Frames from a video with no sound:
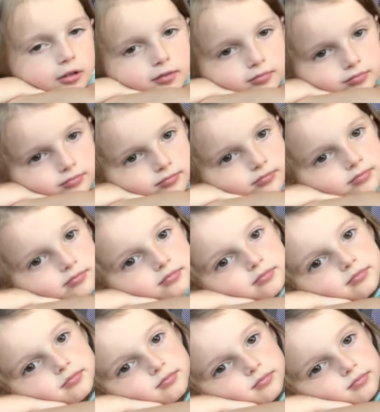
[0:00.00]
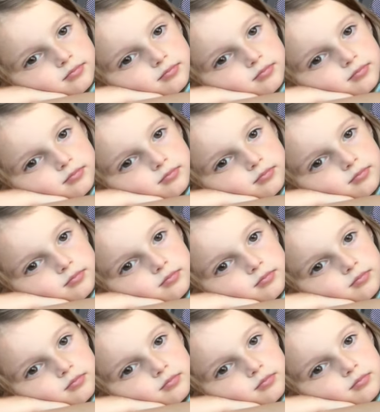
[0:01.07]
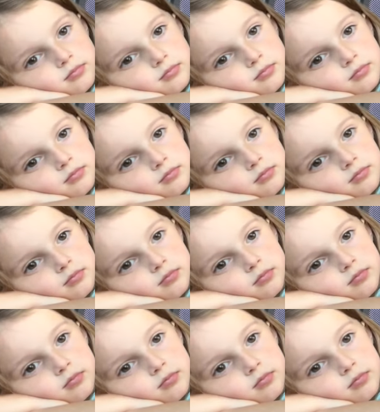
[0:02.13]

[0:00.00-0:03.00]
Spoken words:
No words are spoken by the person on screen.